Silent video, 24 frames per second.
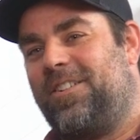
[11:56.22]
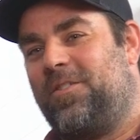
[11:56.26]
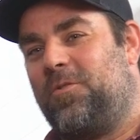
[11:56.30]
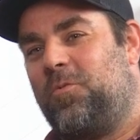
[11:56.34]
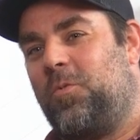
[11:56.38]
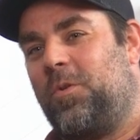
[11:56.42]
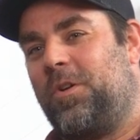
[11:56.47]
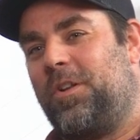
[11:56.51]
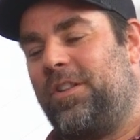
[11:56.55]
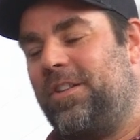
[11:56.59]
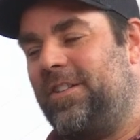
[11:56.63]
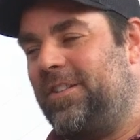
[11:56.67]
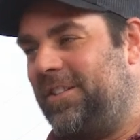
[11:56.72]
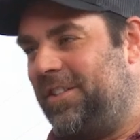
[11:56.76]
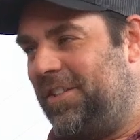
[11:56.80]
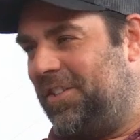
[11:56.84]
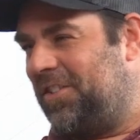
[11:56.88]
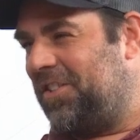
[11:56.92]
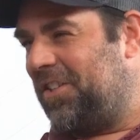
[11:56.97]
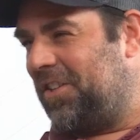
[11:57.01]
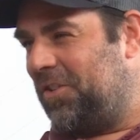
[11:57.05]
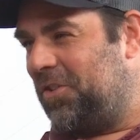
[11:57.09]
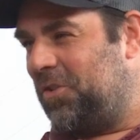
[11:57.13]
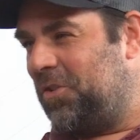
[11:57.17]
one of the
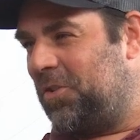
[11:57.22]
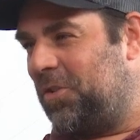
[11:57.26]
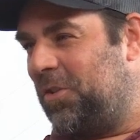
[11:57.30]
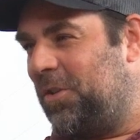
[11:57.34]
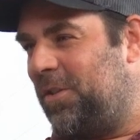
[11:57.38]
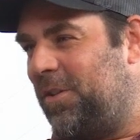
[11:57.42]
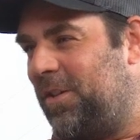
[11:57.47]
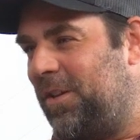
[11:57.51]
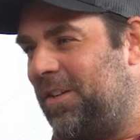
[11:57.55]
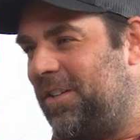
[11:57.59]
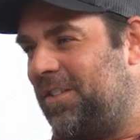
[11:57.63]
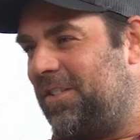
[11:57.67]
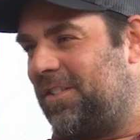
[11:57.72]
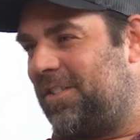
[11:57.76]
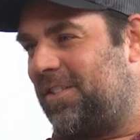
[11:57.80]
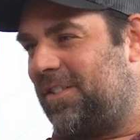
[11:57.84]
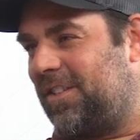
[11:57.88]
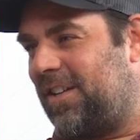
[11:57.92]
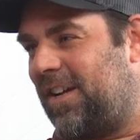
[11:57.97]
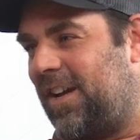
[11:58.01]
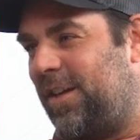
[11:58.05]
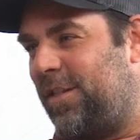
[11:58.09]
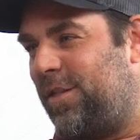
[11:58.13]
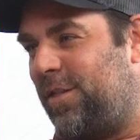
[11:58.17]
least understood things,
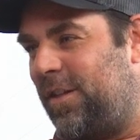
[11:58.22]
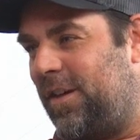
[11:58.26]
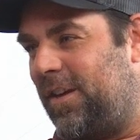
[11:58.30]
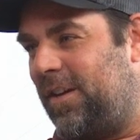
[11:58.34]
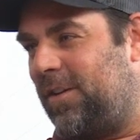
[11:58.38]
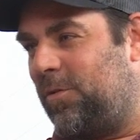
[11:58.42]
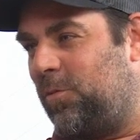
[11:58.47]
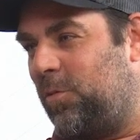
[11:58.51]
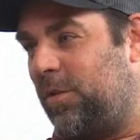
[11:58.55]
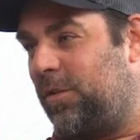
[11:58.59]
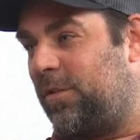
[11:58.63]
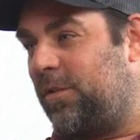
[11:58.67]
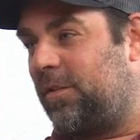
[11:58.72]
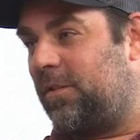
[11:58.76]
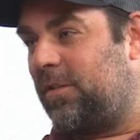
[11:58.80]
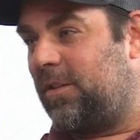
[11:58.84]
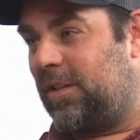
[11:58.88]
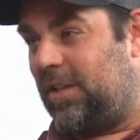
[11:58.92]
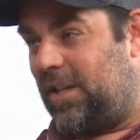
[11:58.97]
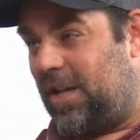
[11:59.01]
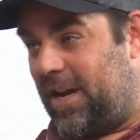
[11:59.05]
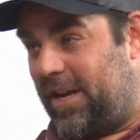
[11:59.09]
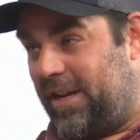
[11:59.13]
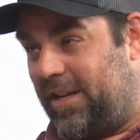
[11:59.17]
I think, with
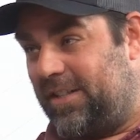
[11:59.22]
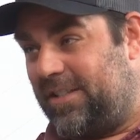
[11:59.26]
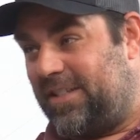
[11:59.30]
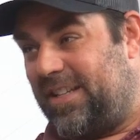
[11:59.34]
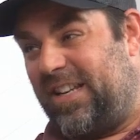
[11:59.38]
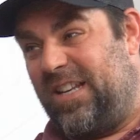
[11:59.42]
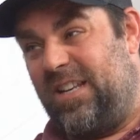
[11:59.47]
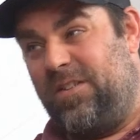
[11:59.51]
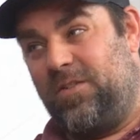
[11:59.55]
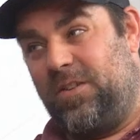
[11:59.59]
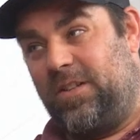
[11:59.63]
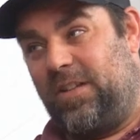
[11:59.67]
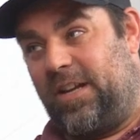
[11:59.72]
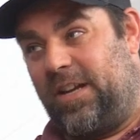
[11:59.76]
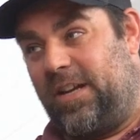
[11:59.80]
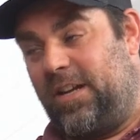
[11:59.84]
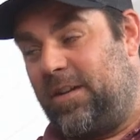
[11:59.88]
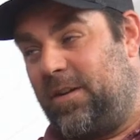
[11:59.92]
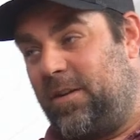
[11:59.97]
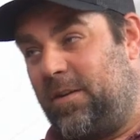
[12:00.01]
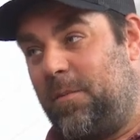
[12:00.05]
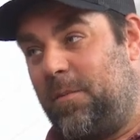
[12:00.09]
clients and even like